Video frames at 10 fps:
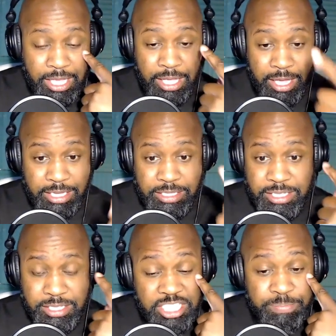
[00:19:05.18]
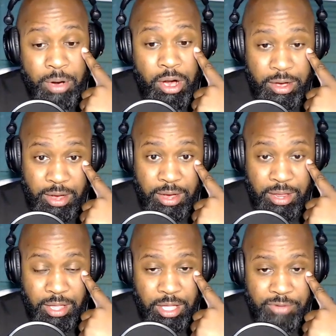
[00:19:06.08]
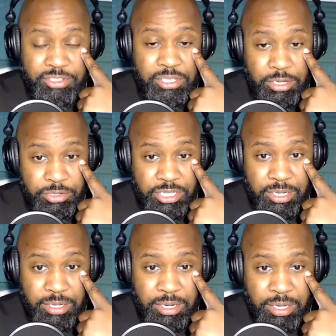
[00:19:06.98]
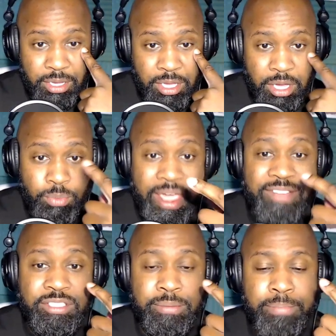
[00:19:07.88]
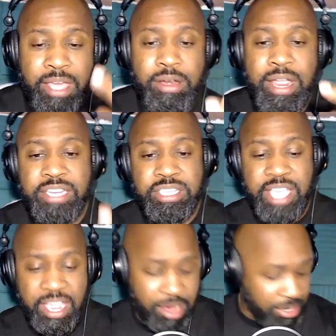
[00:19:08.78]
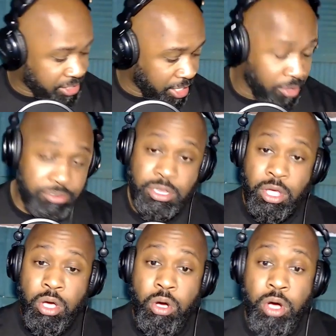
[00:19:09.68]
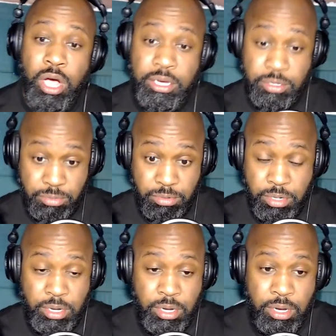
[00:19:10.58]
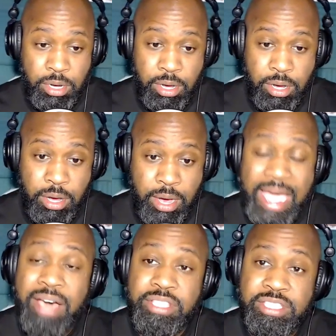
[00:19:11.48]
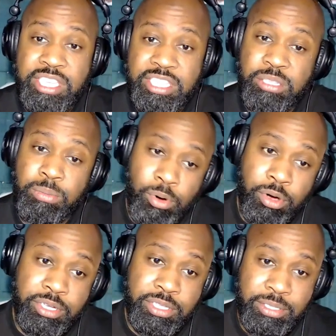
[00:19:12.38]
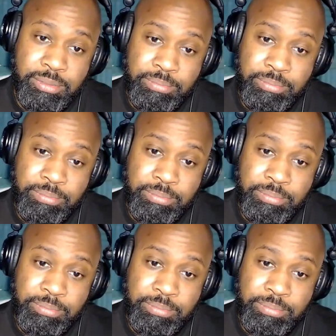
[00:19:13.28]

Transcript: It's part of a solution. We have to better educate ourselves on how this system works